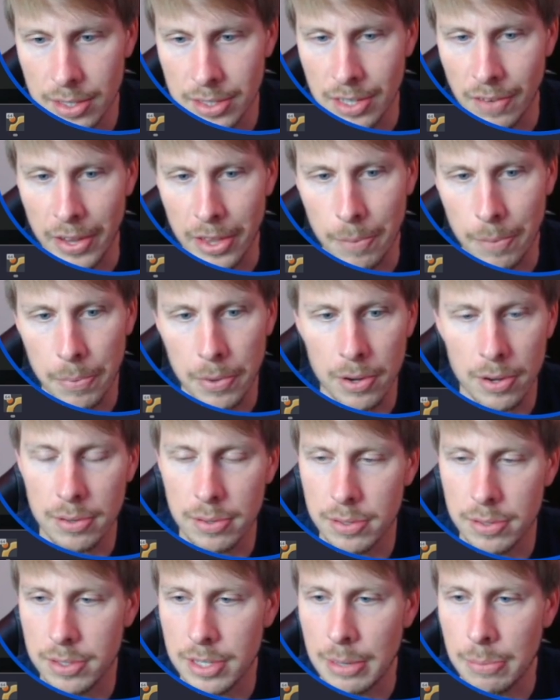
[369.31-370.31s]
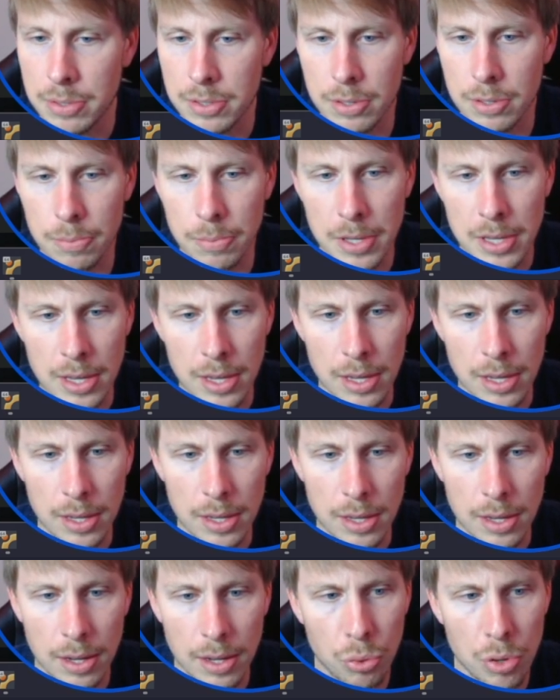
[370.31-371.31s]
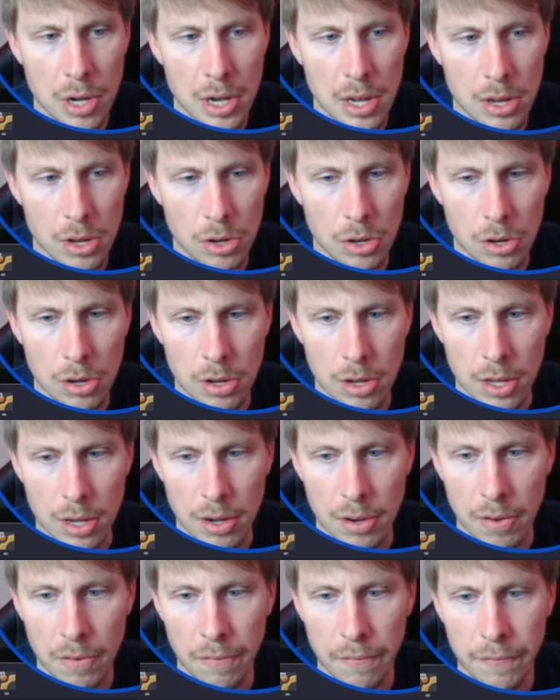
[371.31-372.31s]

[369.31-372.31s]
developer seems to be pretty good